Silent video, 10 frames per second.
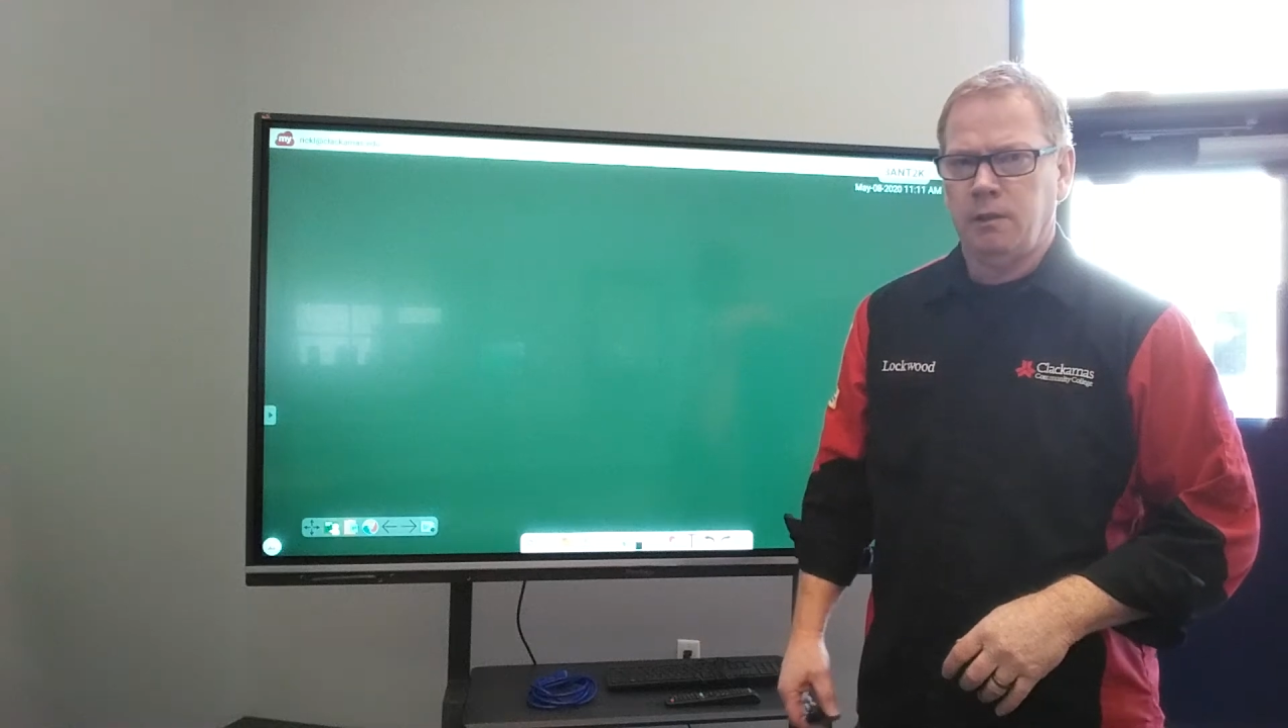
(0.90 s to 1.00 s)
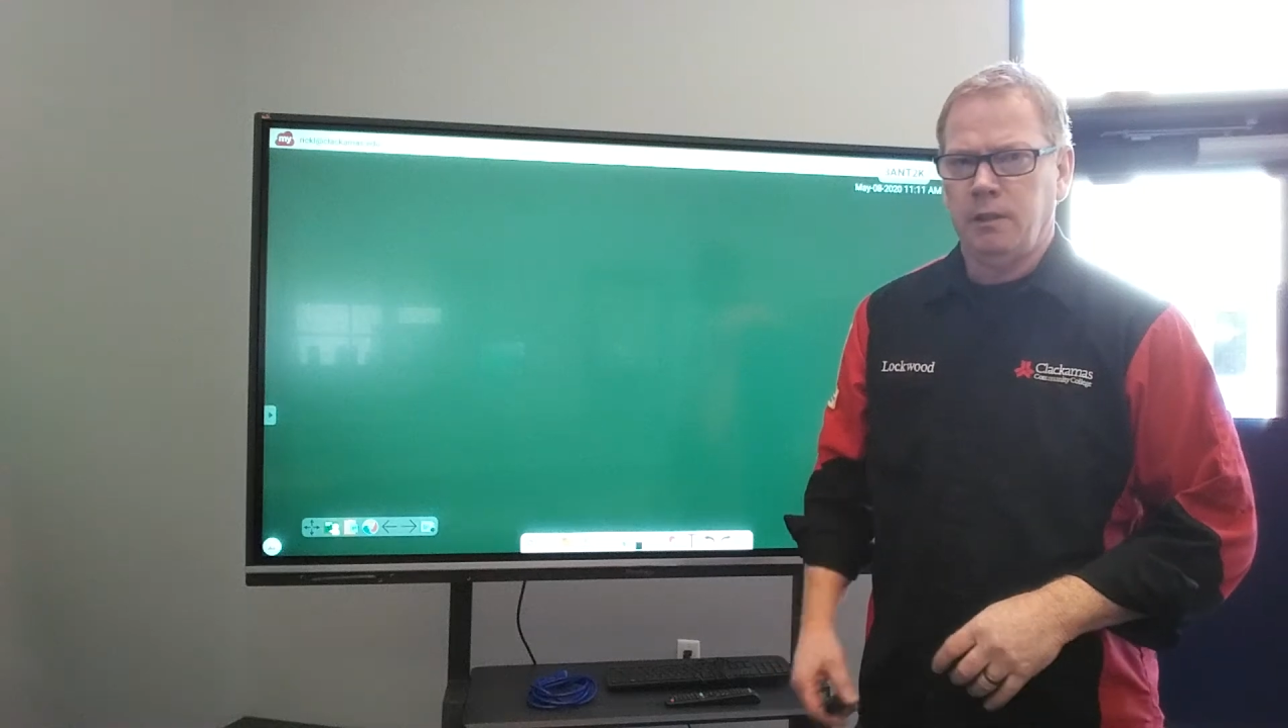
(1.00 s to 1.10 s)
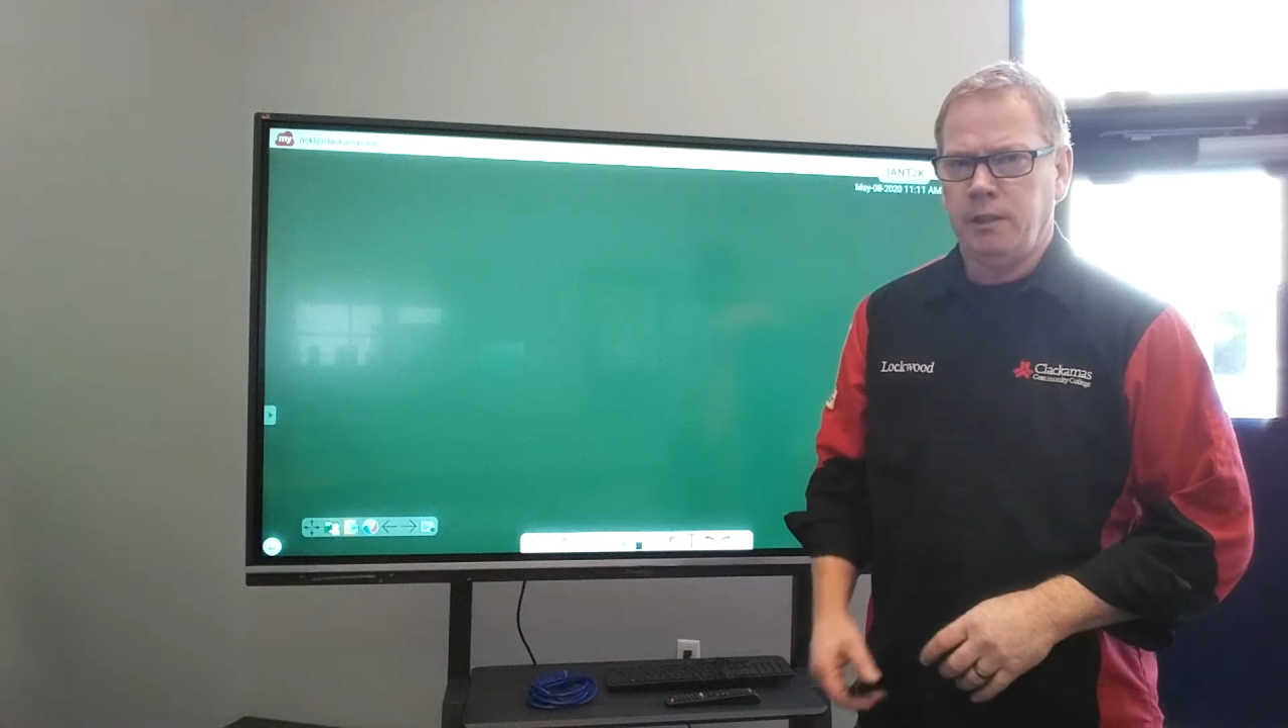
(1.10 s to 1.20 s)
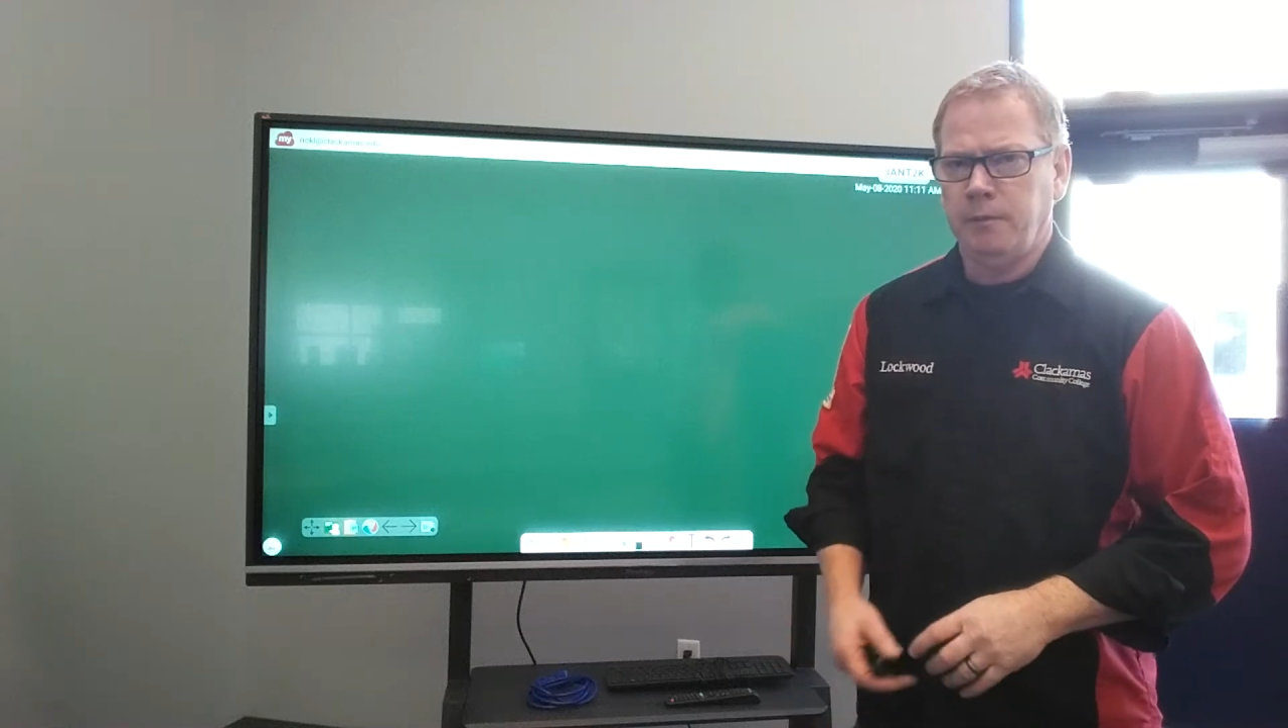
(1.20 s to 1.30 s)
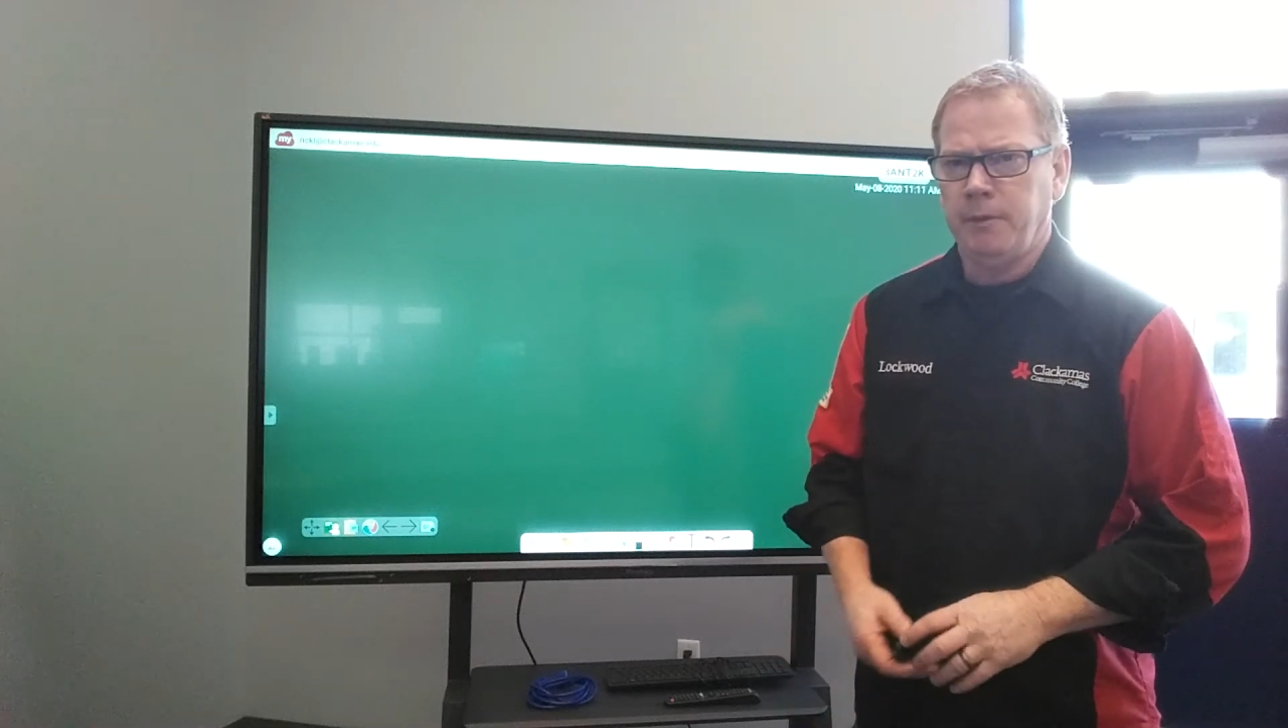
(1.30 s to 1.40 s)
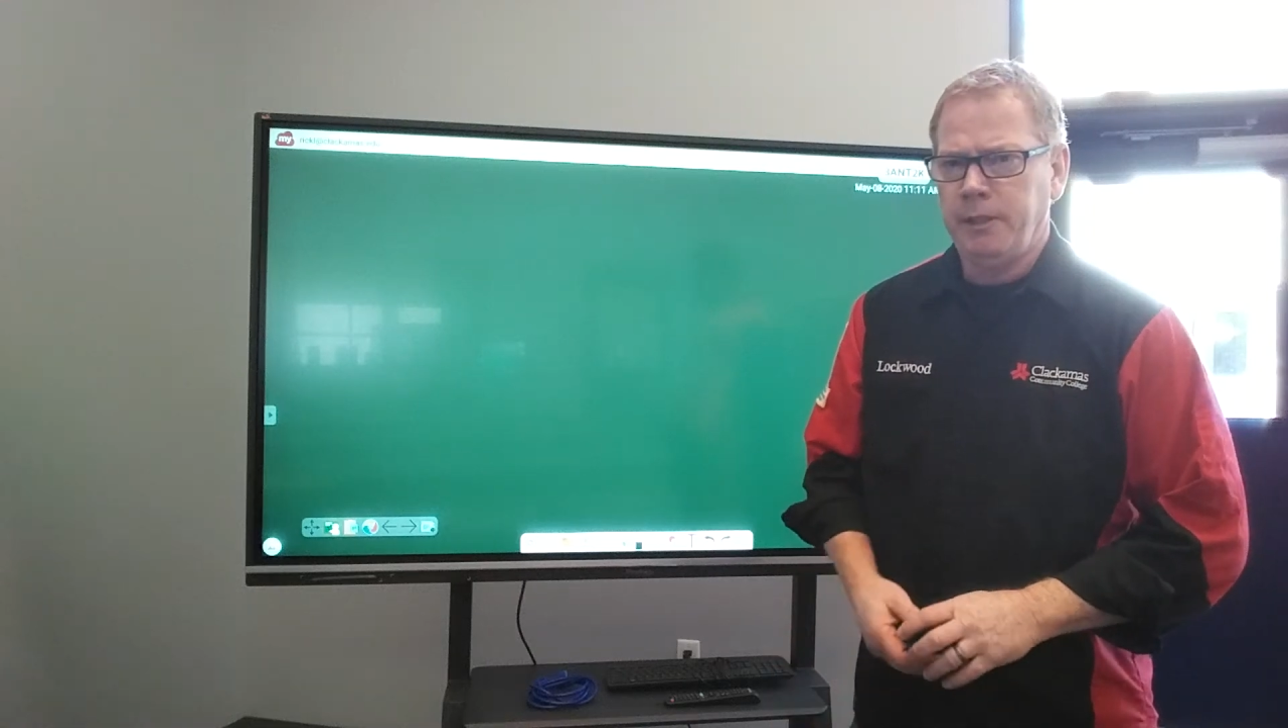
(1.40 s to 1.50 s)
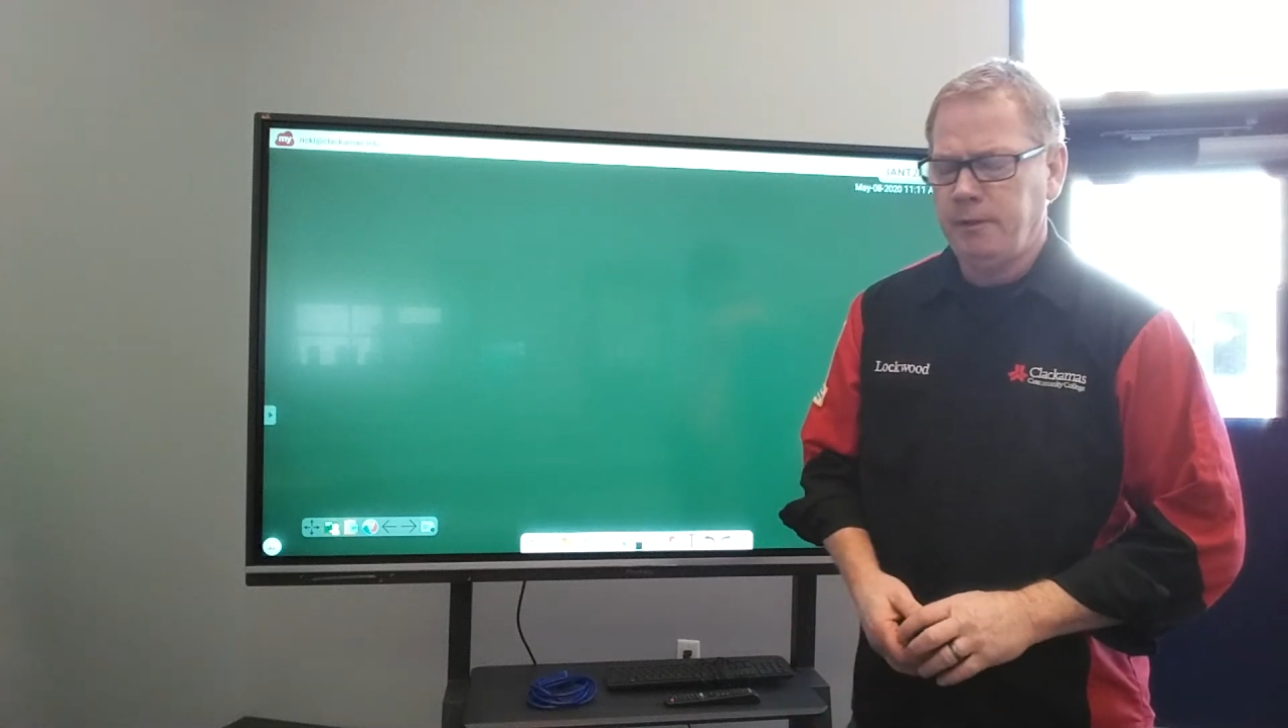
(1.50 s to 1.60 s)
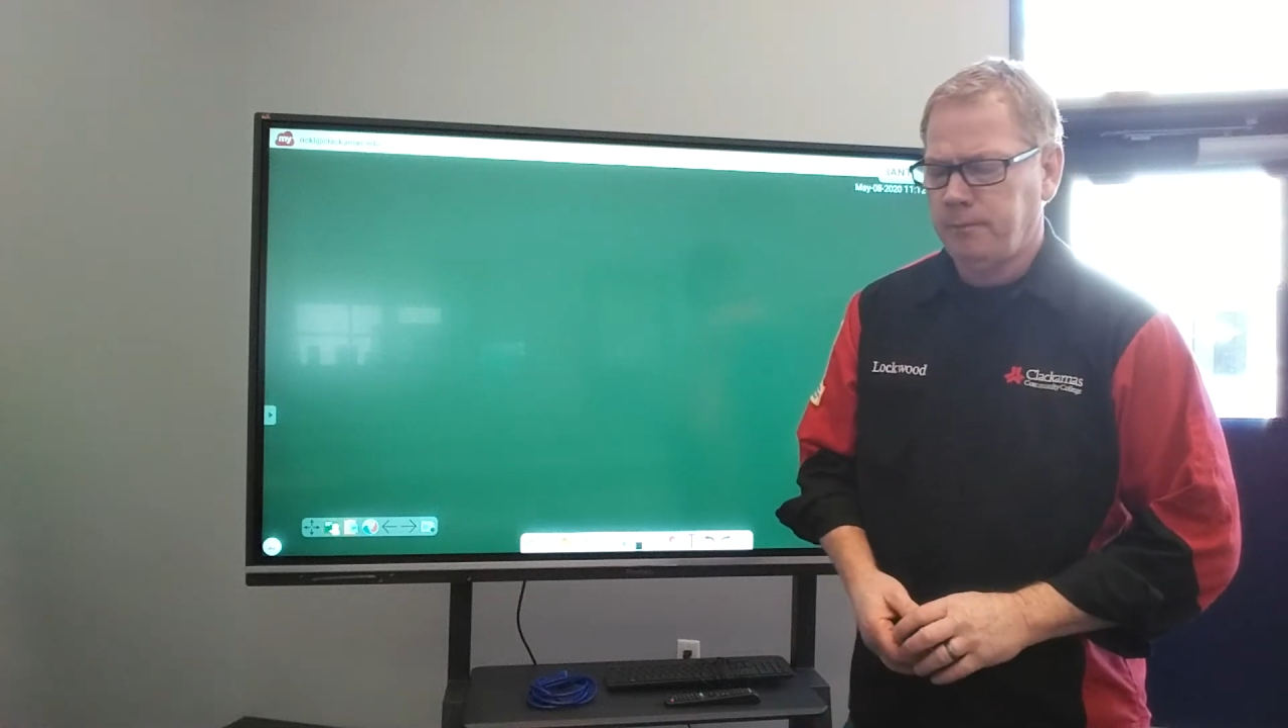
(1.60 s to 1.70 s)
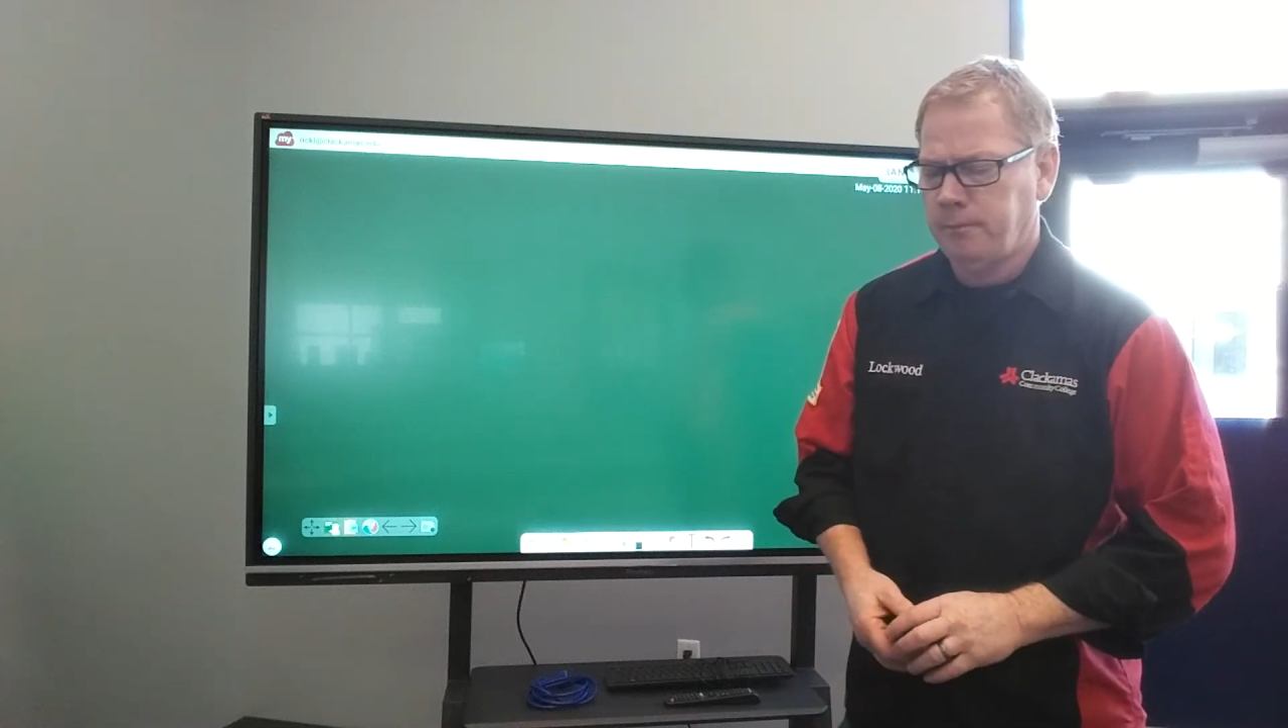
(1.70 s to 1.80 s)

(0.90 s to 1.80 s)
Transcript: Hi everybody.